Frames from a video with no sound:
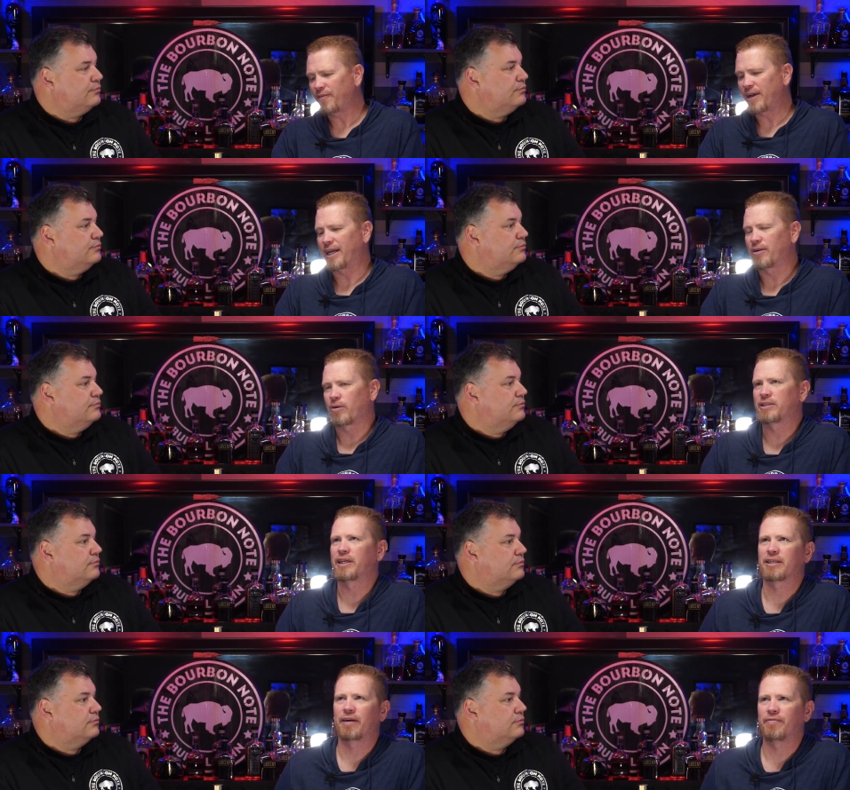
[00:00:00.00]
Speaker 1: find
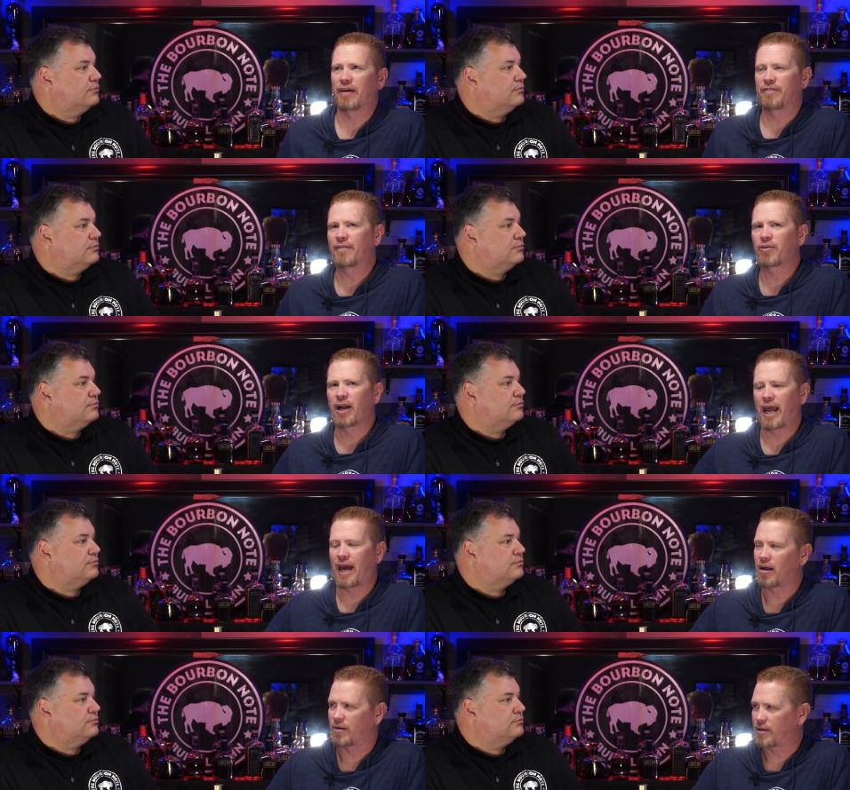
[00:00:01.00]
interesting is I've never
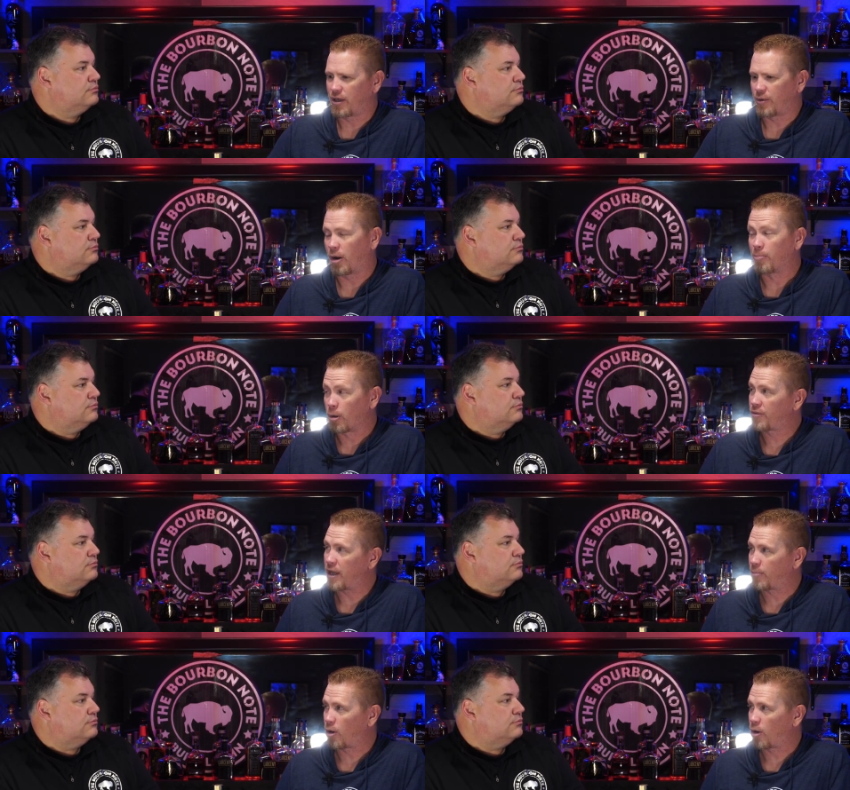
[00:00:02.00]
had a, you know, a birthday